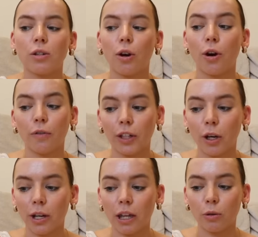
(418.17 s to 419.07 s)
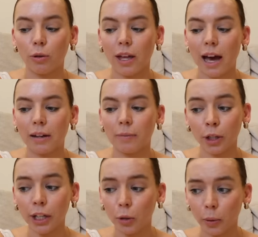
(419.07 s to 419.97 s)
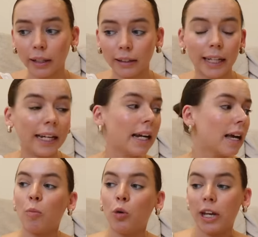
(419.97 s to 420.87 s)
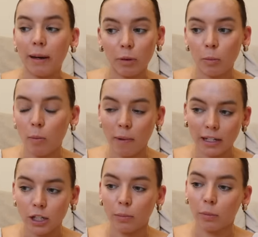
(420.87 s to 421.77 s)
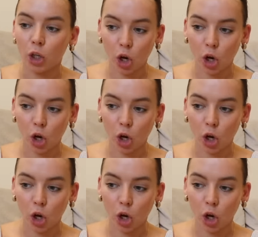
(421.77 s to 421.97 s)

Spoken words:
So hopefully I'll get through that pretty quickly and we'll keep the momentum